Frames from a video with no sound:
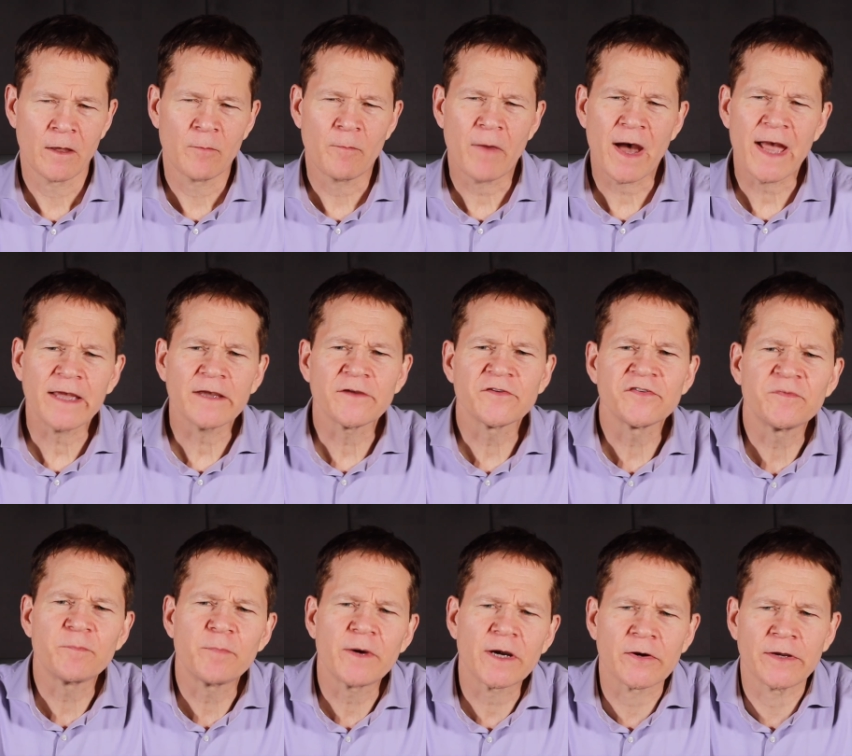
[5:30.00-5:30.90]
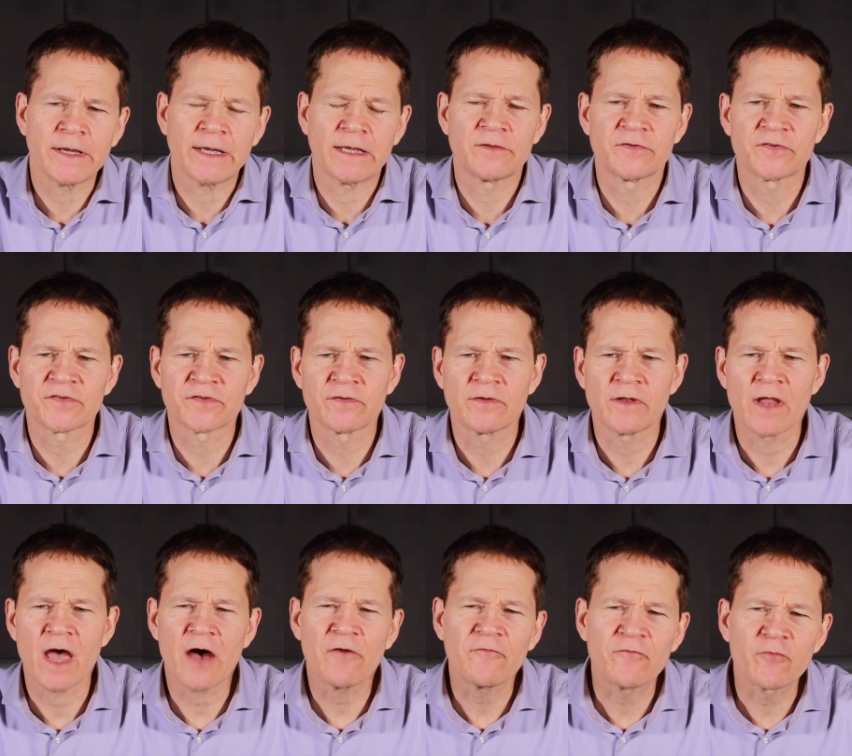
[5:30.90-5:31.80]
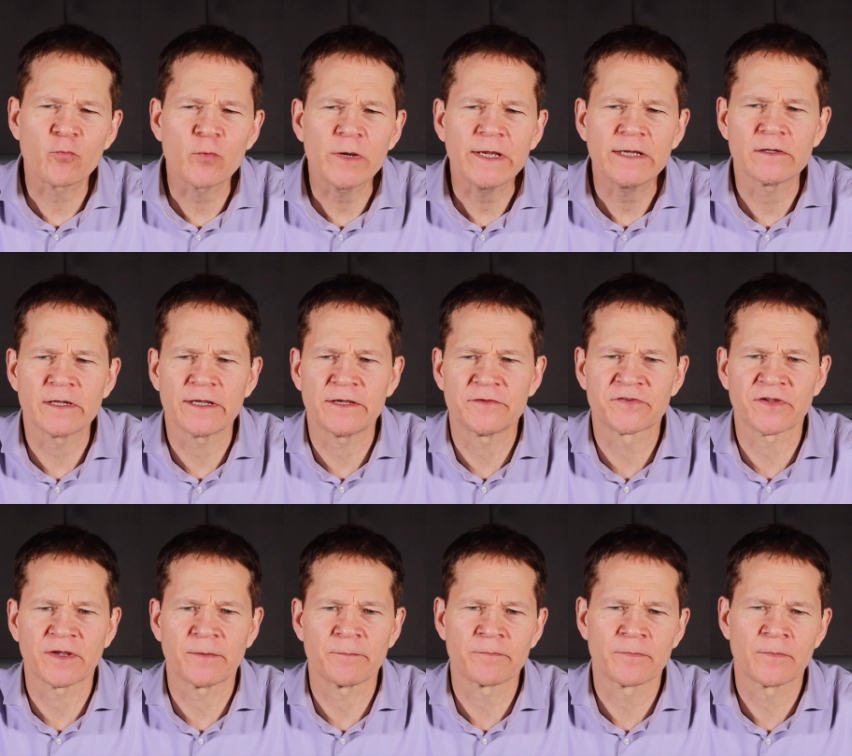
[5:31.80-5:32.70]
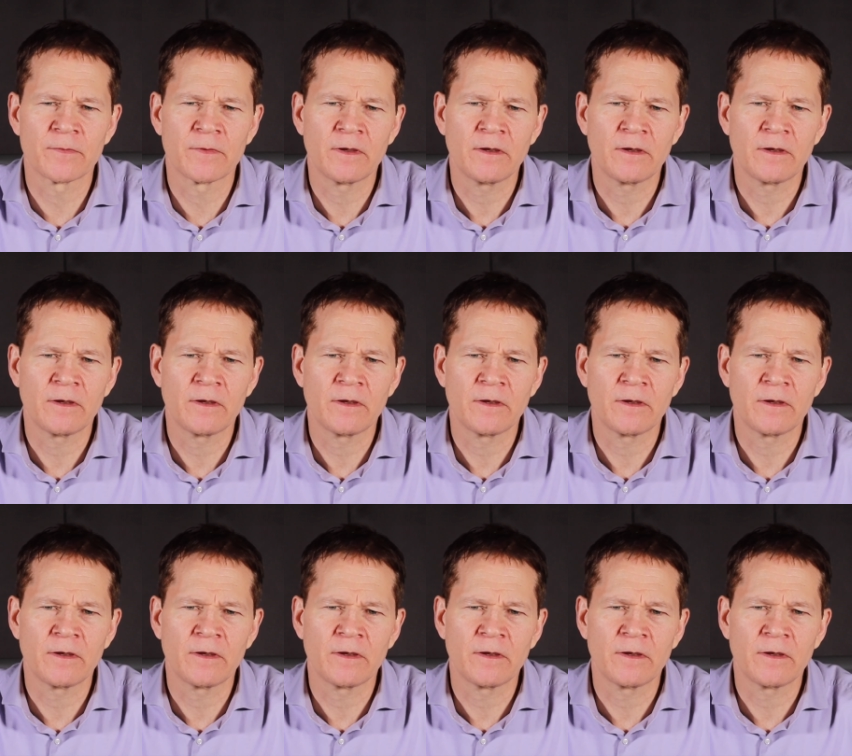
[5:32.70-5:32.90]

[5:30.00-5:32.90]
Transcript: My experience of realism